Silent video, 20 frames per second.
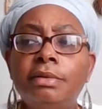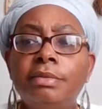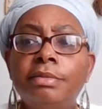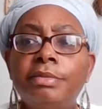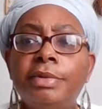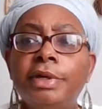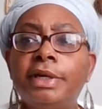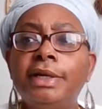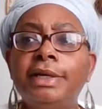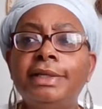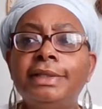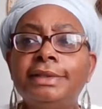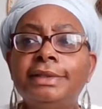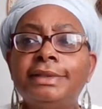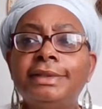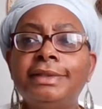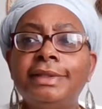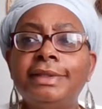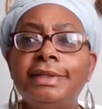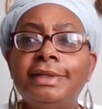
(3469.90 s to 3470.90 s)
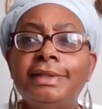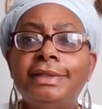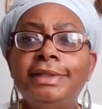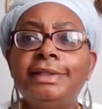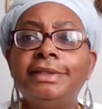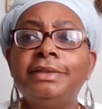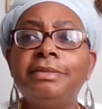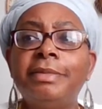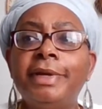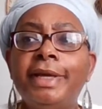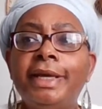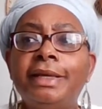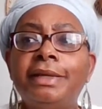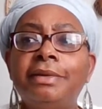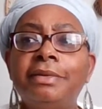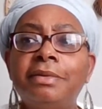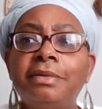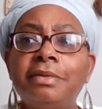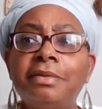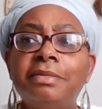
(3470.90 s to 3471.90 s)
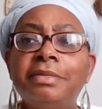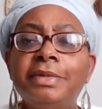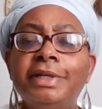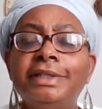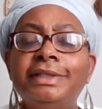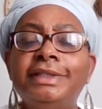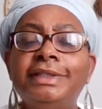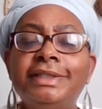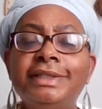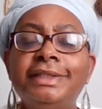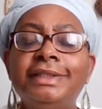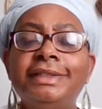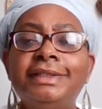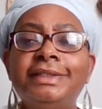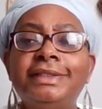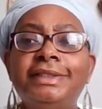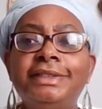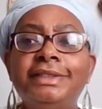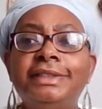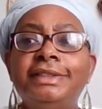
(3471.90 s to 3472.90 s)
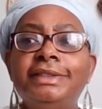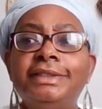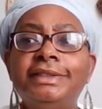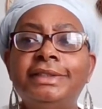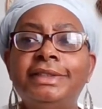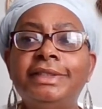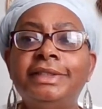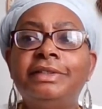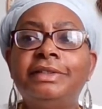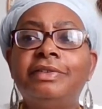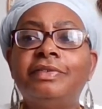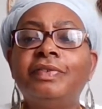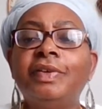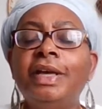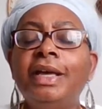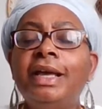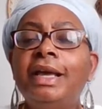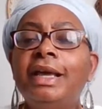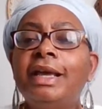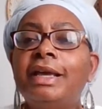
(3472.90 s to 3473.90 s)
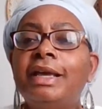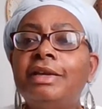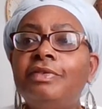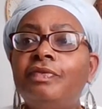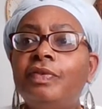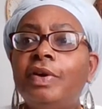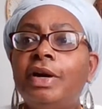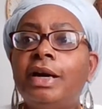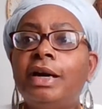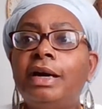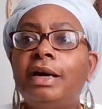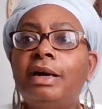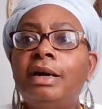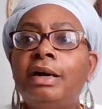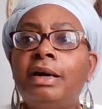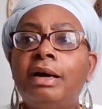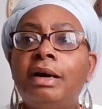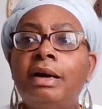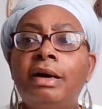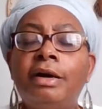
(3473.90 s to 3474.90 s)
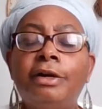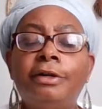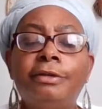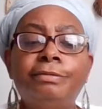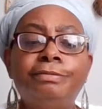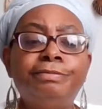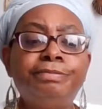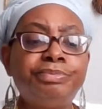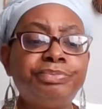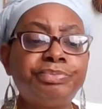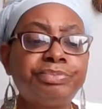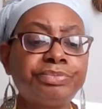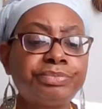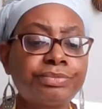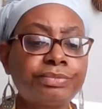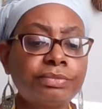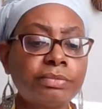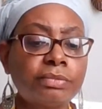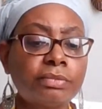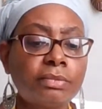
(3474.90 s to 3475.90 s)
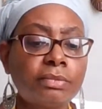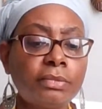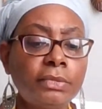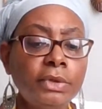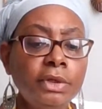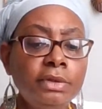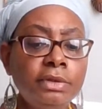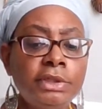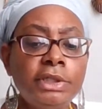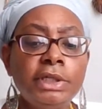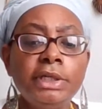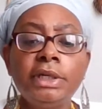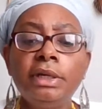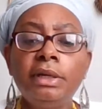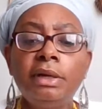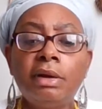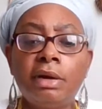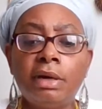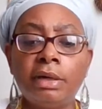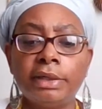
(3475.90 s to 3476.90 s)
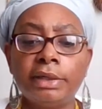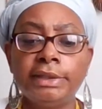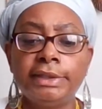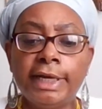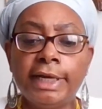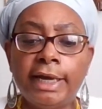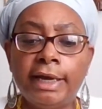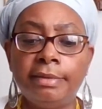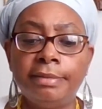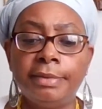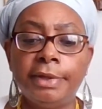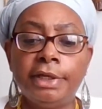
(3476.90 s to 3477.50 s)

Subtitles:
because it doesn't make much sense to just give Ifa a chicken all the time.